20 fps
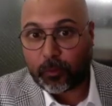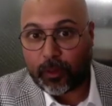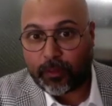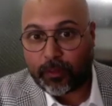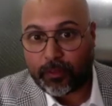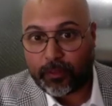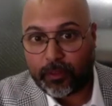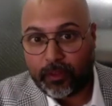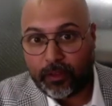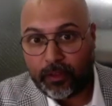with
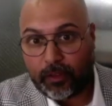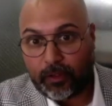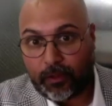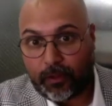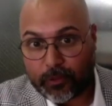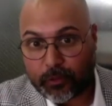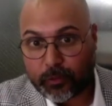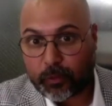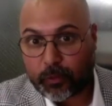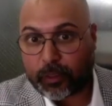on
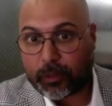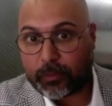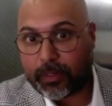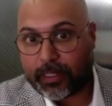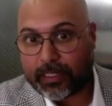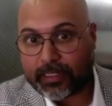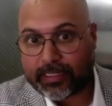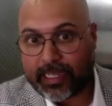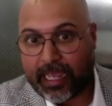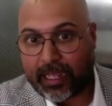this really
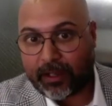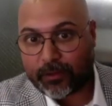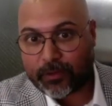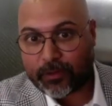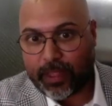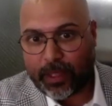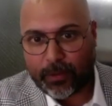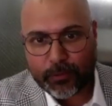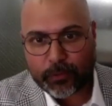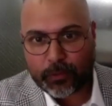big scale. So
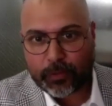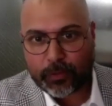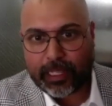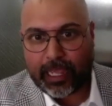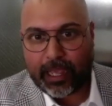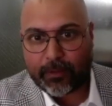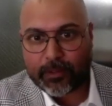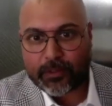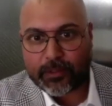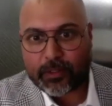that was really
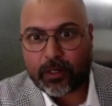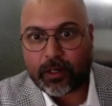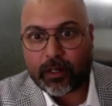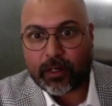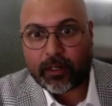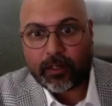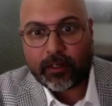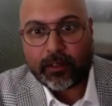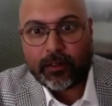how it started.